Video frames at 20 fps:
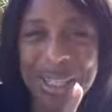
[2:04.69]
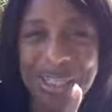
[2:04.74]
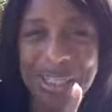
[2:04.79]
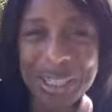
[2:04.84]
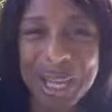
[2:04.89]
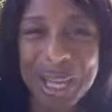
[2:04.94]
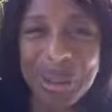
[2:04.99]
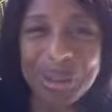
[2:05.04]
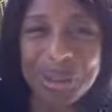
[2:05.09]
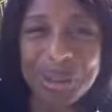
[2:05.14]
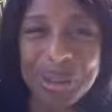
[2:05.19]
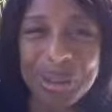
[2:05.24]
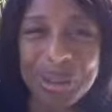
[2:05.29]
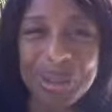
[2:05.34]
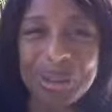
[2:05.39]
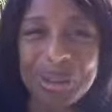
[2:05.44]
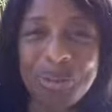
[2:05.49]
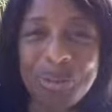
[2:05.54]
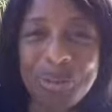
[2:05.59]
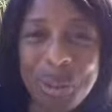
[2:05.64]
Dr.
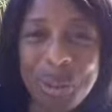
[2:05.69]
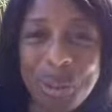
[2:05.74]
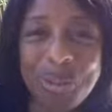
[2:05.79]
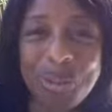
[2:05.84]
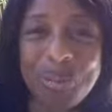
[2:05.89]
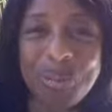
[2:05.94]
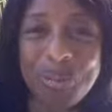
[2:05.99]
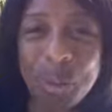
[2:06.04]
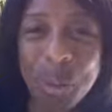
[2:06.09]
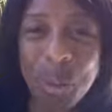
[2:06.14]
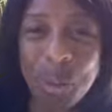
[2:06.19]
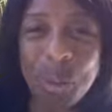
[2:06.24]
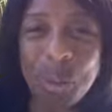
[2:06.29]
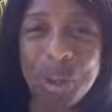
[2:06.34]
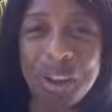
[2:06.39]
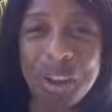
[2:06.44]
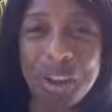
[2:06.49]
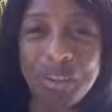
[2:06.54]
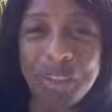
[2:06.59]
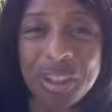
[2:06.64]
Luke wrote more
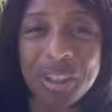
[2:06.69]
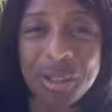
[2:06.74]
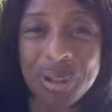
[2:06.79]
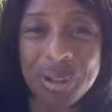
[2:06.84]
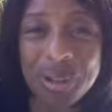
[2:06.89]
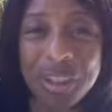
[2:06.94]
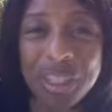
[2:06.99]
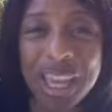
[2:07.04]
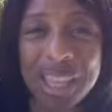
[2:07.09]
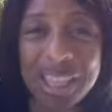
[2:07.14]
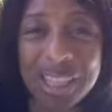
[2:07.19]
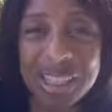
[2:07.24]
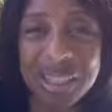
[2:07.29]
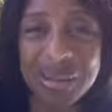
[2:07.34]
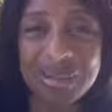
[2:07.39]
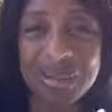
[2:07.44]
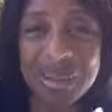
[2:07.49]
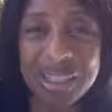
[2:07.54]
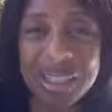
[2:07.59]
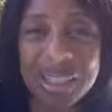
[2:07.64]
of the New
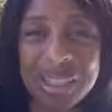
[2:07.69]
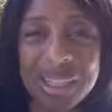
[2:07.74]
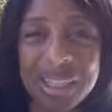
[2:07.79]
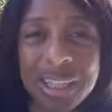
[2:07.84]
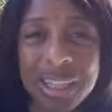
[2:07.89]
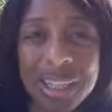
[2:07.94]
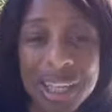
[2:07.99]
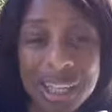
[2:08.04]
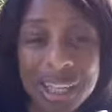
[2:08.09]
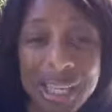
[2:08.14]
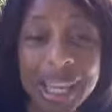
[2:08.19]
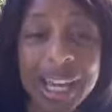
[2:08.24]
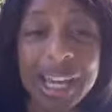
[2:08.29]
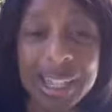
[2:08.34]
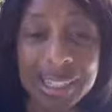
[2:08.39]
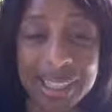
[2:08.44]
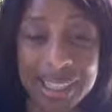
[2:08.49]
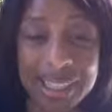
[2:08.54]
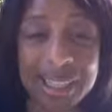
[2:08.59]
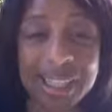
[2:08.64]
Testament in
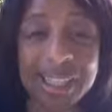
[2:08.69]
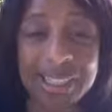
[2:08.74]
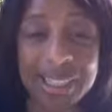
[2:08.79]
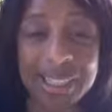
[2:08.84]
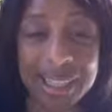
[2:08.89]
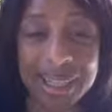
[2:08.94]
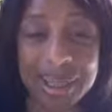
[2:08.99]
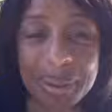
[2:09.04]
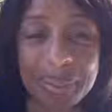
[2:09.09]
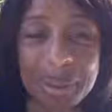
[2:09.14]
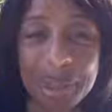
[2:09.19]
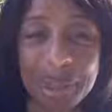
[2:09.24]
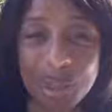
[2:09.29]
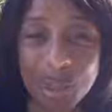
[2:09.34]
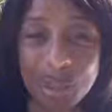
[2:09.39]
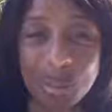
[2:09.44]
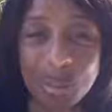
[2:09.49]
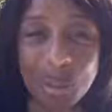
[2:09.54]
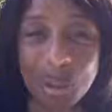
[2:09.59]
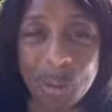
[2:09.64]
content than the
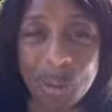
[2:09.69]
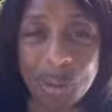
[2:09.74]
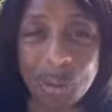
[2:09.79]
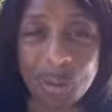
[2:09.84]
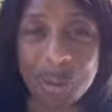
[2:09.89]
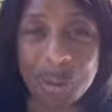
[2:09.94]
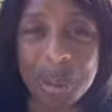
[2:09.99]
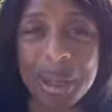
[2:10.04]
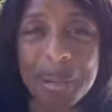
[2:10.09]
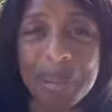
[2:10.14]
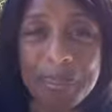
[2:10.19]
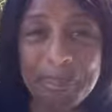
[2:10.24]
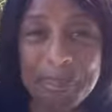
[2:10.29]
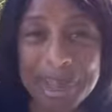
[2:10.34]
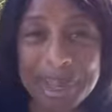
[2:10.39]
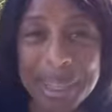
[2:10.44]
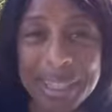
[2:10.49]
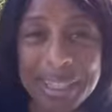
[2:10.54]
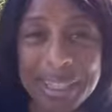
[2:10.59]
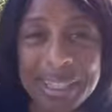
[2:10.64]
Apostle Paul,
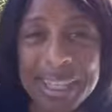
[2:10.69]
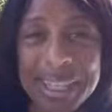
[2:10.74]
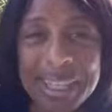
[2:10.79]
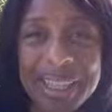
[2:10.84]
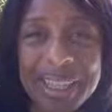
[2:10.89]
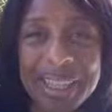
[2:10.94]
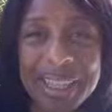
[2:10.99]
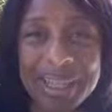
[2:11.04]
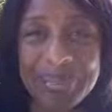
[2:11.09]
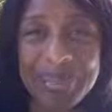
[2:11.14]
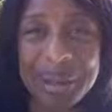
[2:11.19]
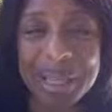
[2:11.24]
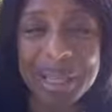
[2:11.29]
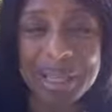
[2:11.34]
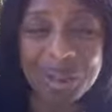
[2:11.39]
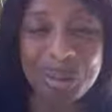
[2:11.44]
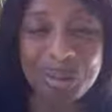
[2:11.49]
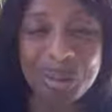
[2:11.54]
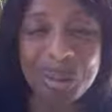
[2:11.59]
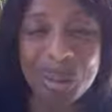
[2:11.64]
but the
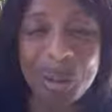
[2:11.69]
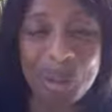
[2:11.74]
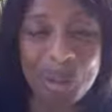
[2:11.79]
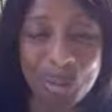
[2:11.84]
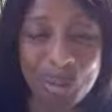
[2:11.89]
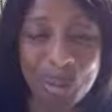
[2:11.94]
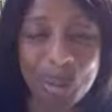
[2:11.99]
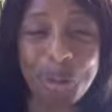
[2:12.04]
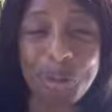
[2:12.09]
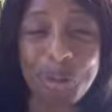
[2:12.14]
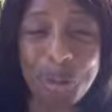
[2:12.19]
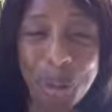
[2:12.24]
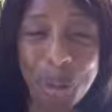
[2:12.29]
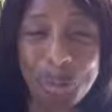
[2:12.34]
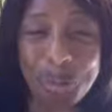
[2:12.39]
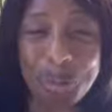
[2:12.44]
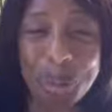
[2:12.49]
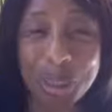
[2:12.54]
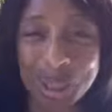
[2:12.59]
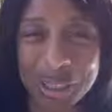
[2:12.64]
Apostle Paul wrote more
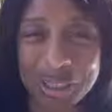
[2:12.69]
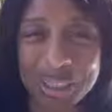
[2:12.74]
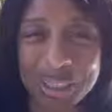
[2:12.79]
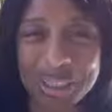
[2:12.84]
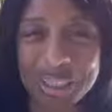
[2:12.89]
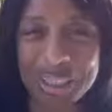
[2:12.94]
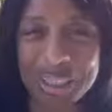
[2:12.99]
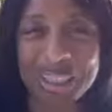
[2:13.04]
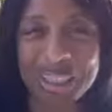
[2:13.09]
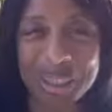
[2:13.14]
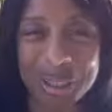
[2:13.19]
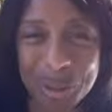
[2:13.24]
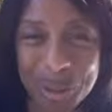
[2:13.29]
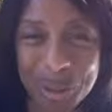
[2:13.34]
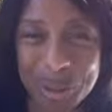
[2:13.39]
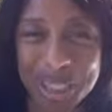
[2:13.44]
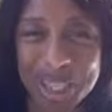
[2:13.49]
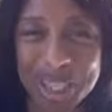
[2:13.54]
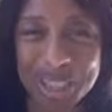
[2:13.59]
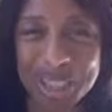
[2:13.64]
books in the New
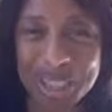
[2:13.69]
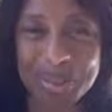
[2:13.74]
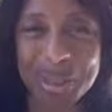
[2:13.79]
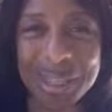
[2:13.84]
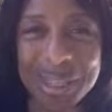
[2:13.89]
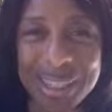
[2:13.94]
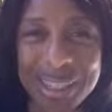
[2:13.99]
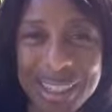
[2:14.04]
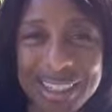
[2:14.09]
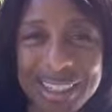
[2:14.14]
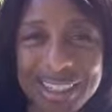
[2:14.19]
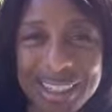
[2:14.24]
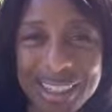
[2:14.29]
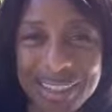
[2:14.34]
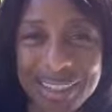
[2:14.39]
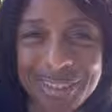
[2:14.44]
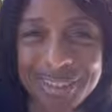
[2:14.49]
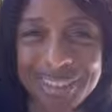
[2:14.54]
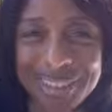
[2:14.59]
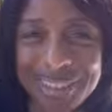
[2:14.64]
Testament than
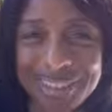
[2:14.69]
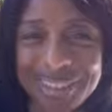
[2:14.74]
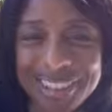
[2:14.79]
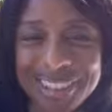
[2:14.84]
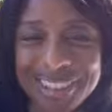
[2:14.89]
Dr. Luke.